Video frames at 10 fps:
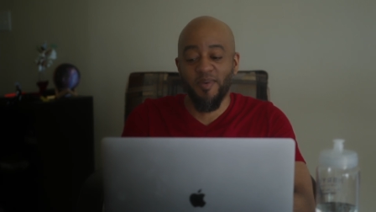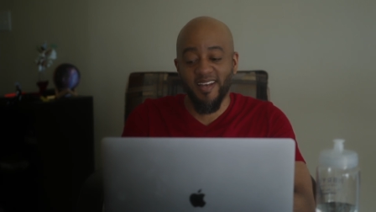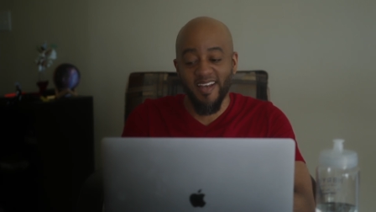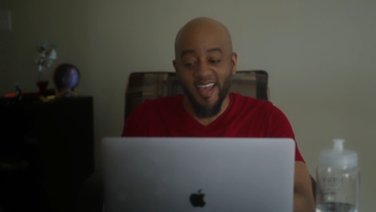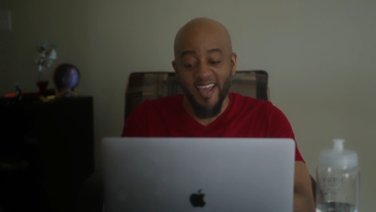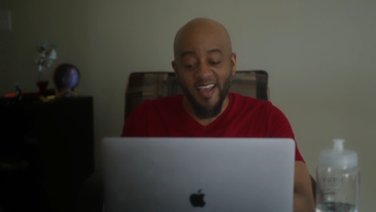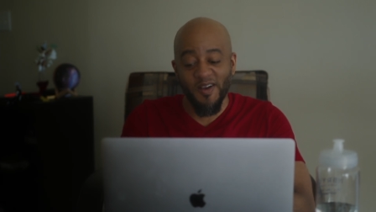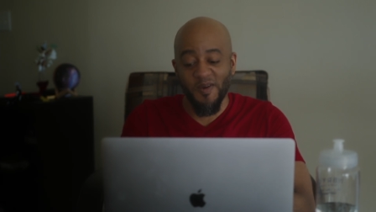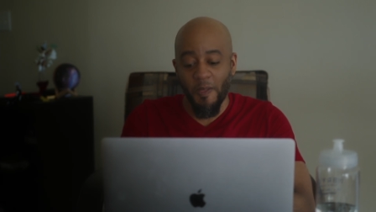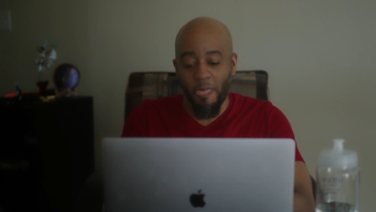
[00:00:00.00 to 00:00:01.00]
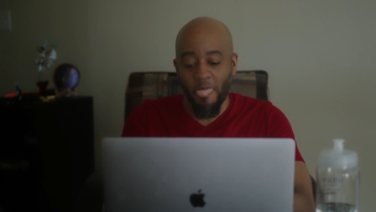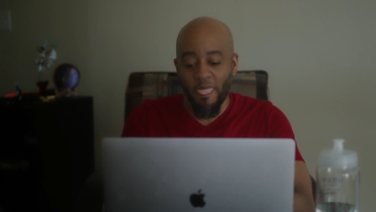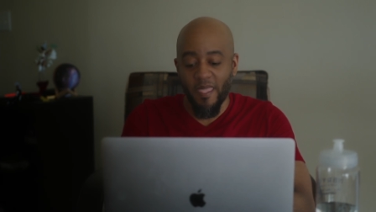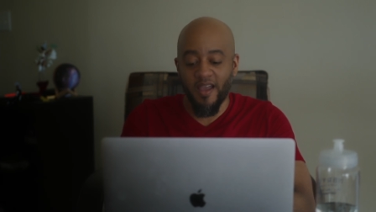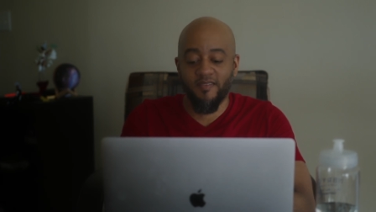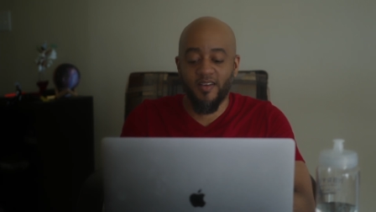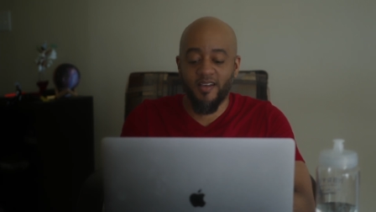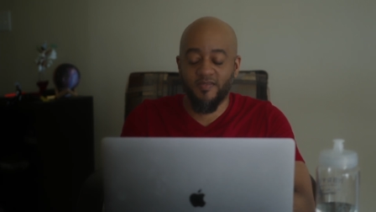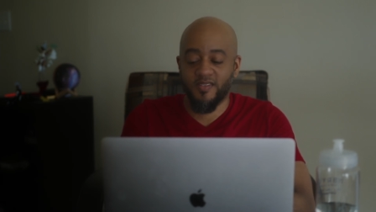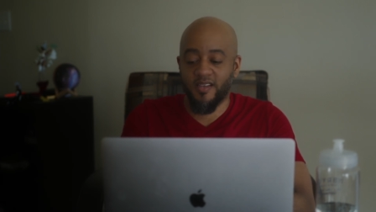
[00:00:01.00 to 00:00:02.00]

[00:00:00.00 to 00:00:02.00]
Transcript: but now I I